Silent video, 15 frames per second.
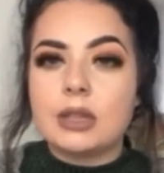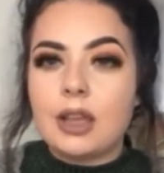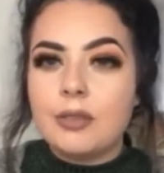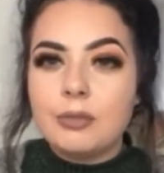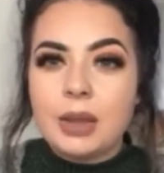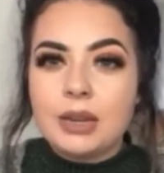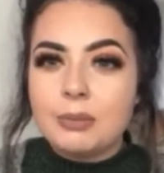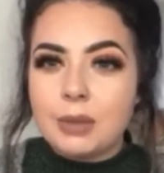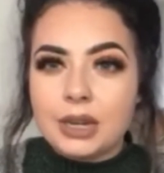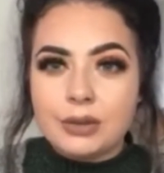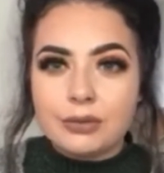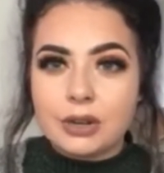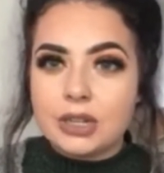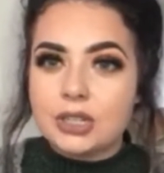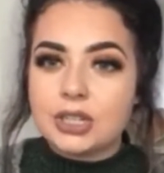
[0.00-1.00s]
Like I've made many
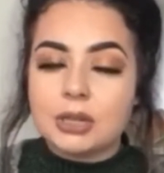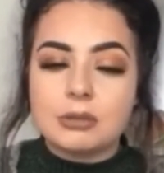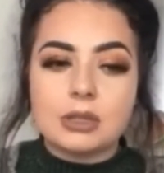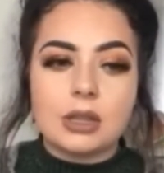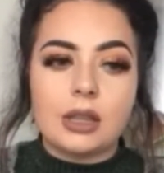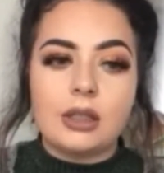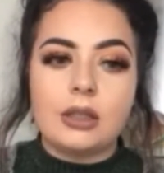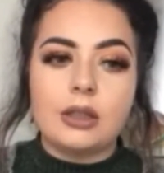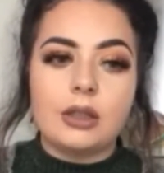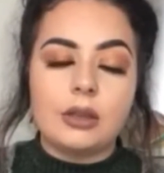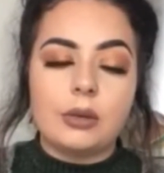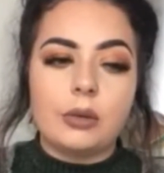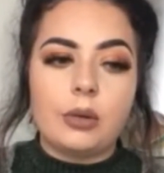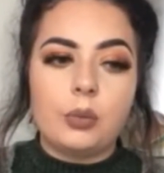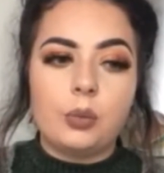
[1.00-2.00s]
friendships like that
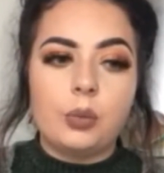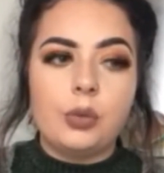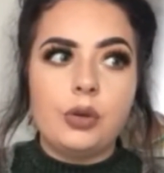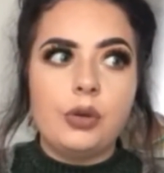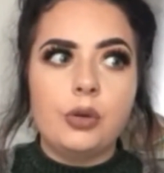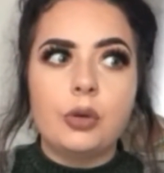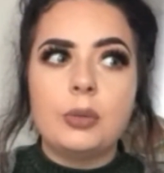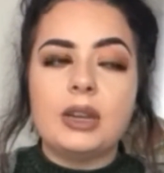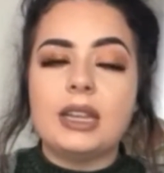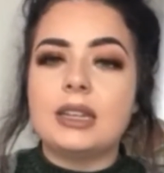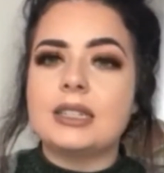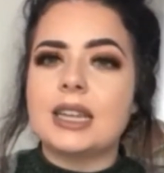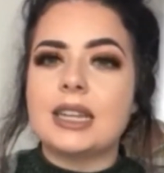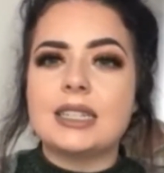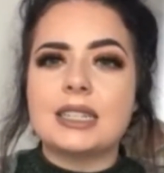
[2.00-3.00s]
normally in
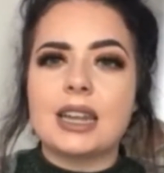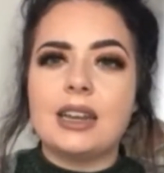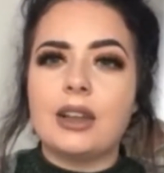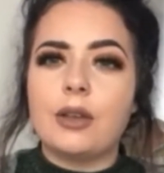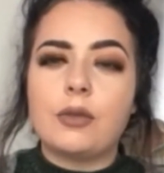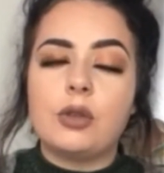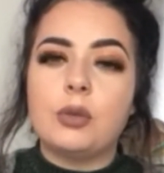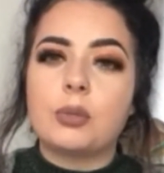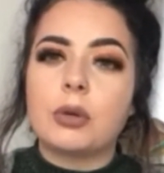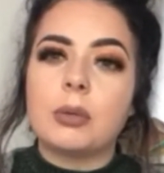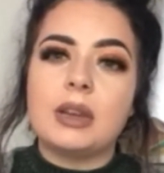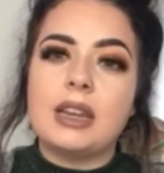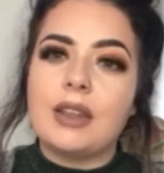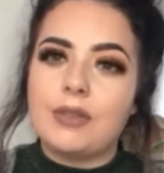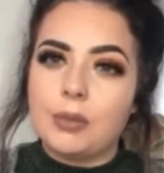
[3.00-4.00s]
day-to-day life you
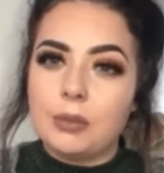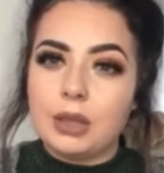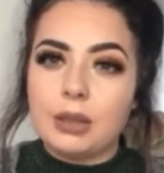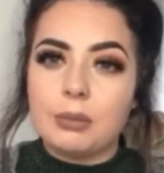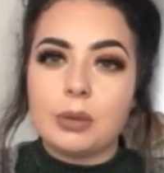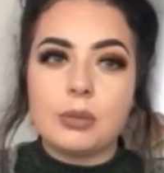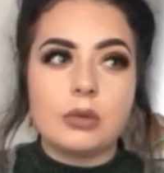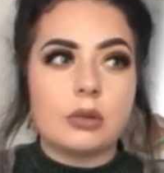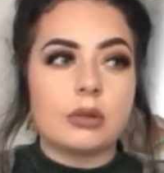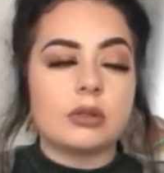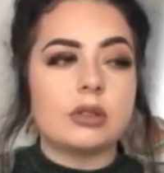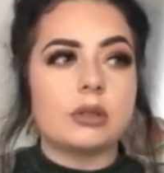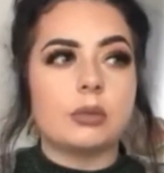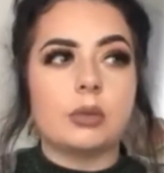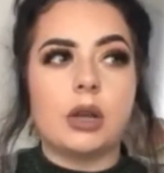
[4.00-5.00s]
probably never meet, people
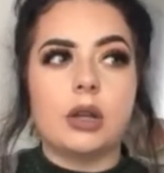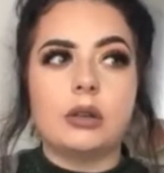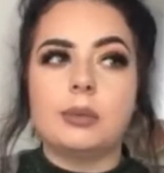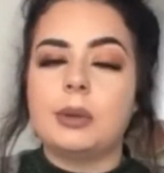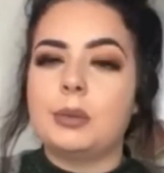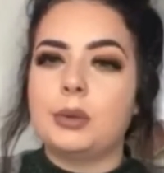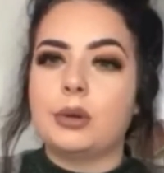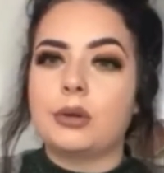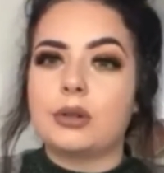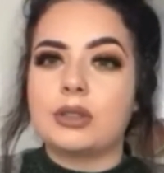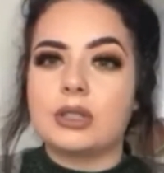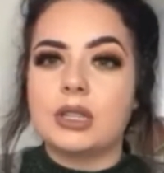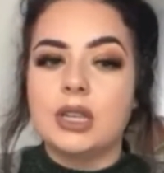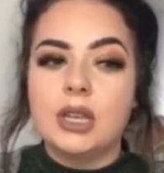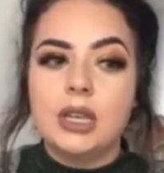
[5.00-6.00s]
across the world, people
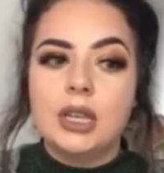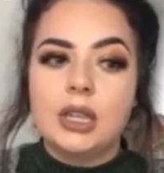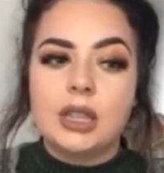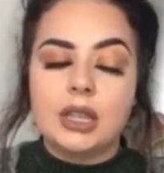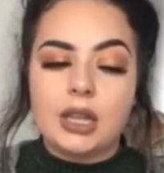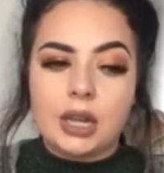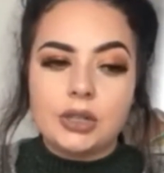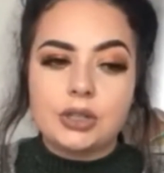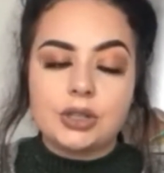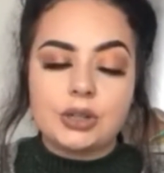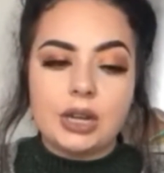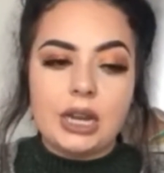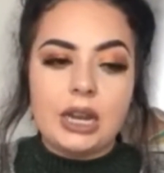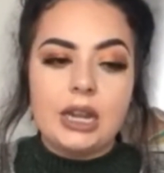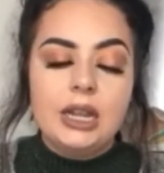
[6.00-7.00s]
across the
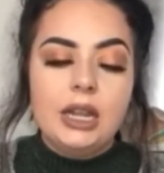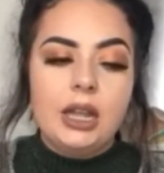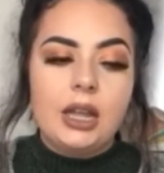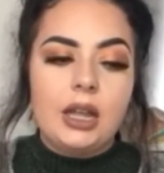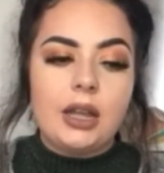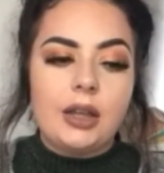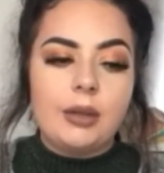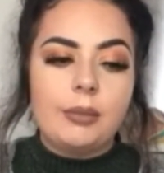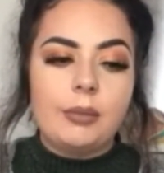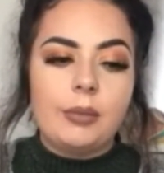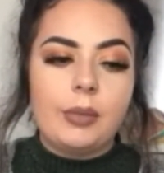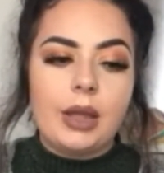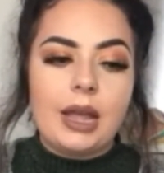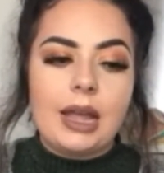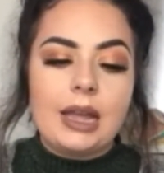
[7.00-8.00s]
country.
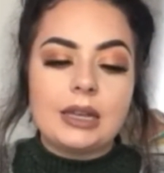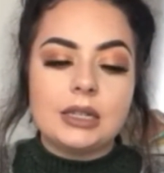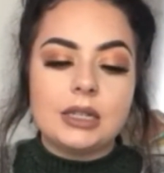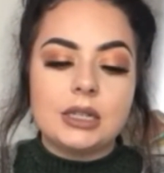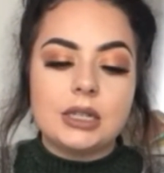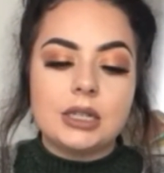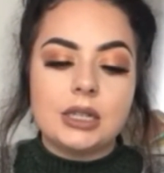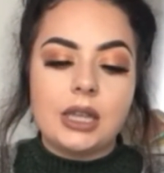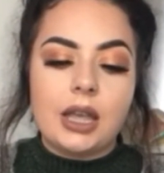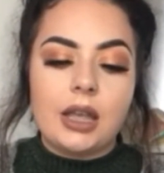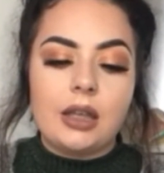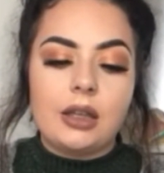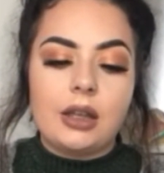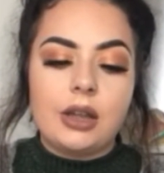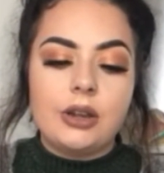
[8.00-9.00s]
And
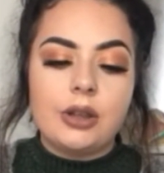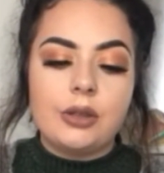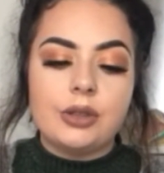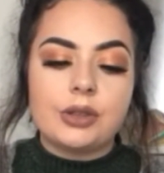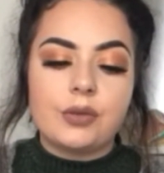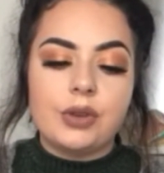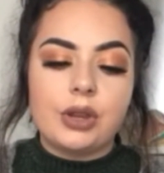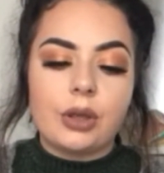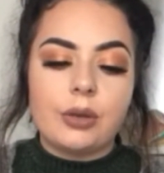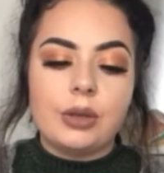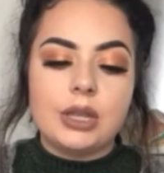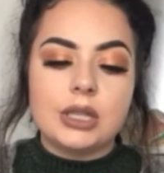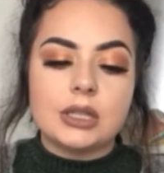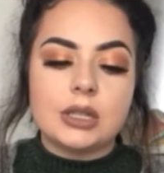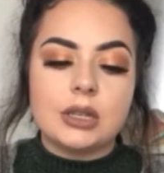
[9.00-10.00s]
yeah, I know this video
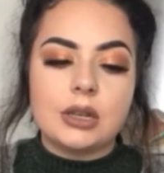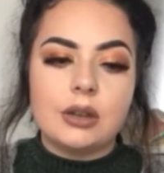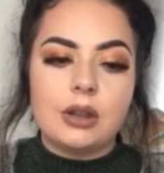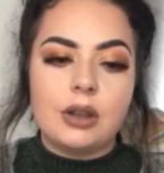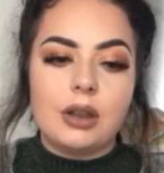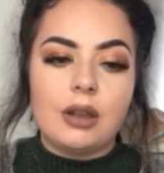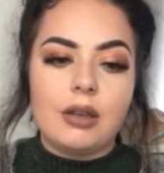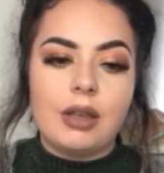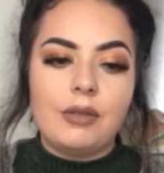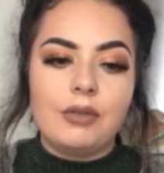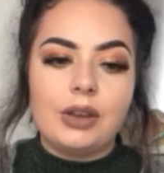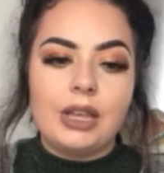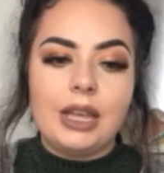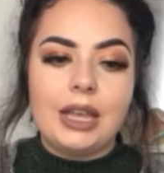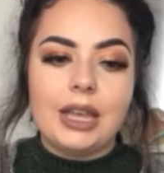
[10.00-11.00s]
isn't
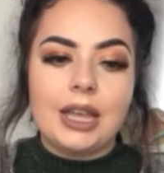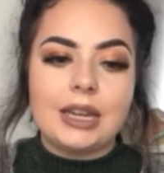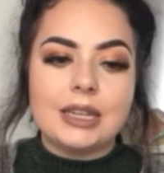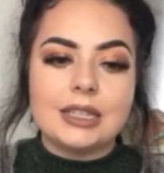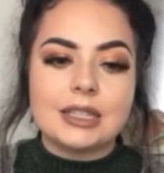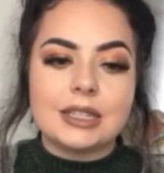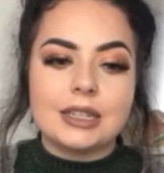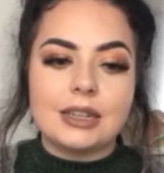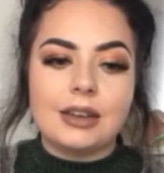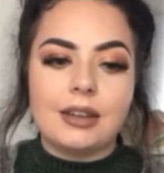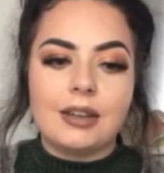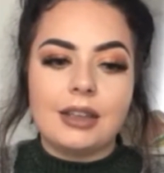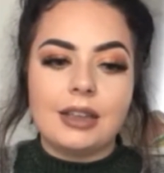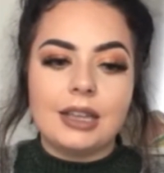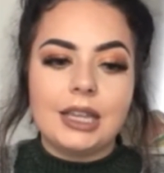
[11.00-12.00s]
lively and isn't
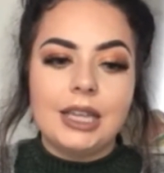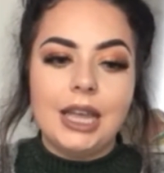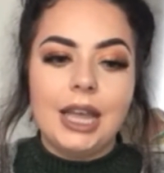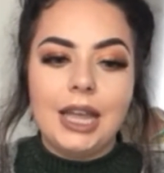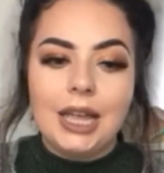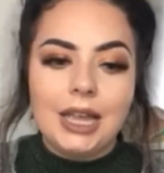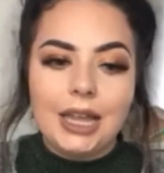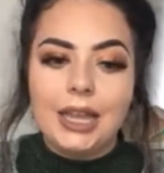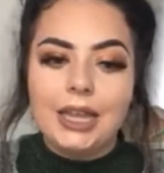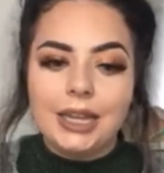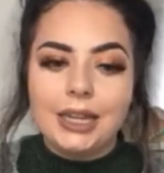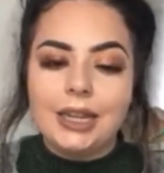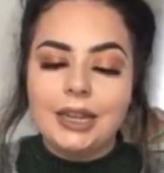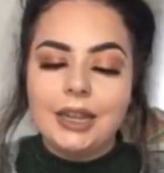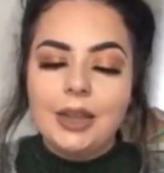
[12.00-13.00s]
like
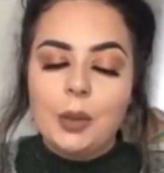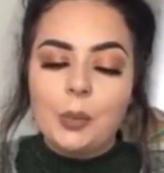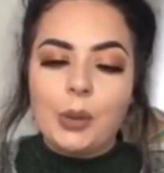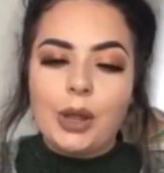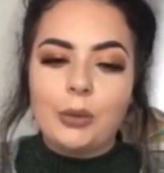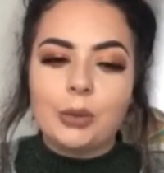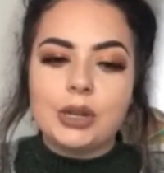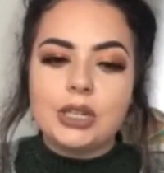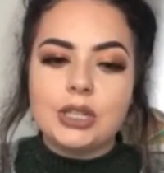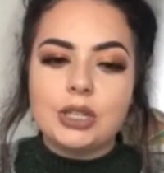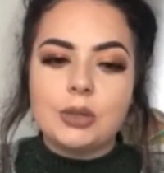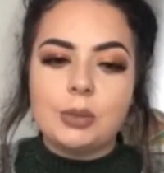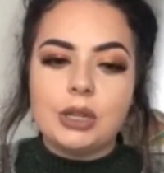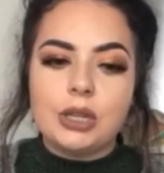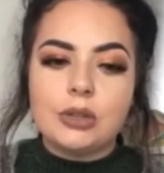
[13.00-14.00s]
yay, but I wanted
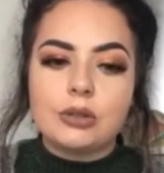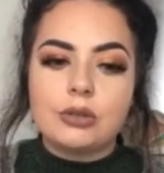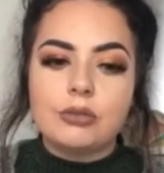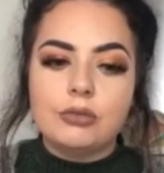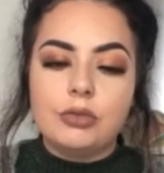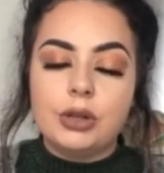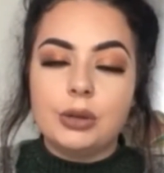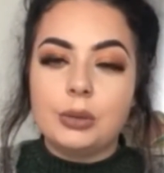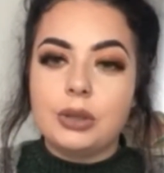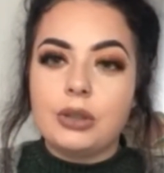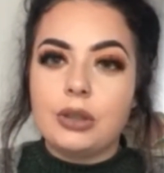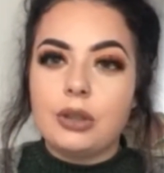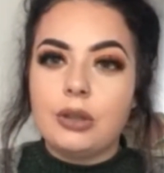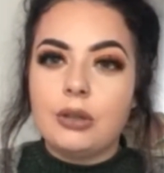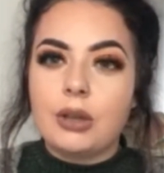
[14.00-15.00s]
to be real with
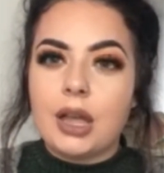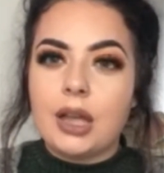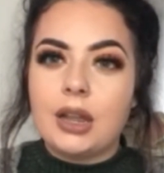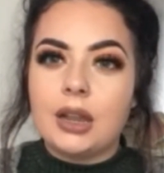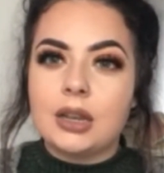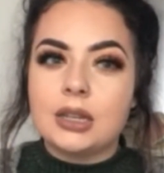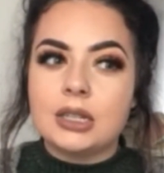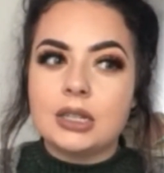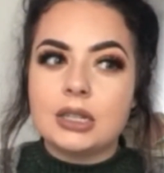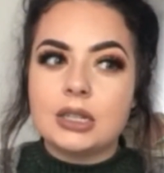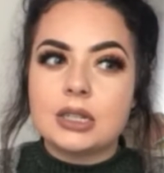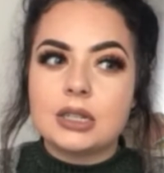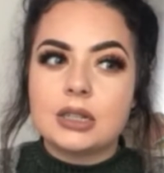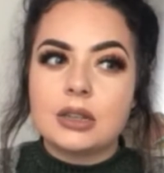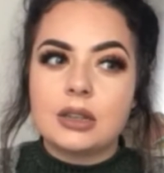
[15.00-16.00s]
you,
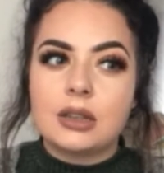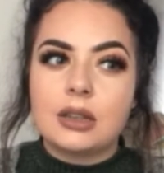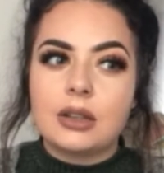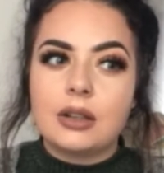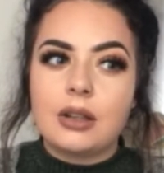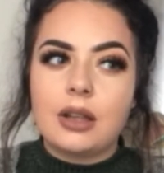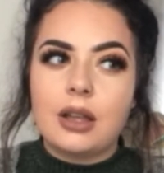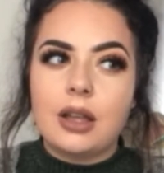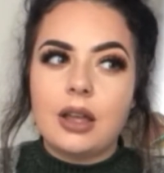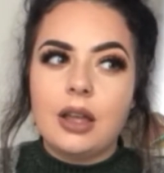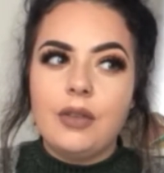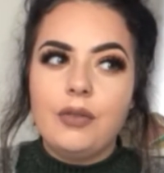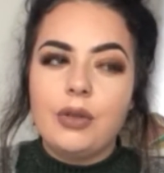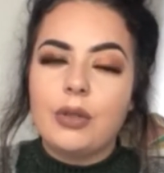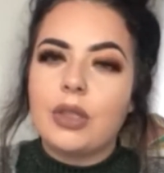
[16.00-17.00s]
and
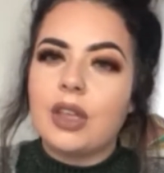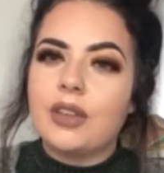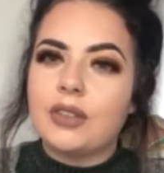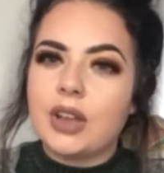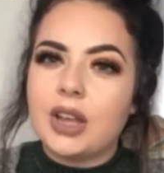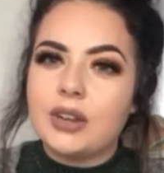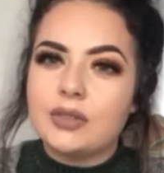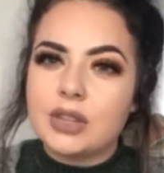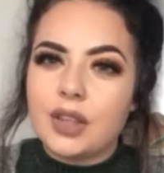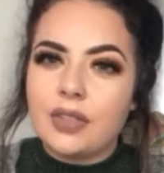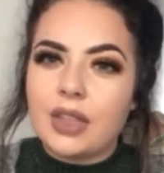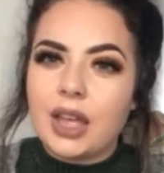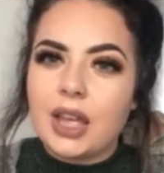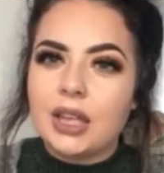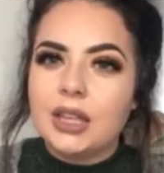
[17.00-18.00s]
I feel that I've kind of done
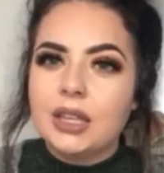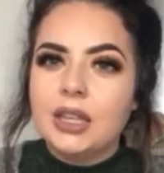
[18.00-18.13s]
that.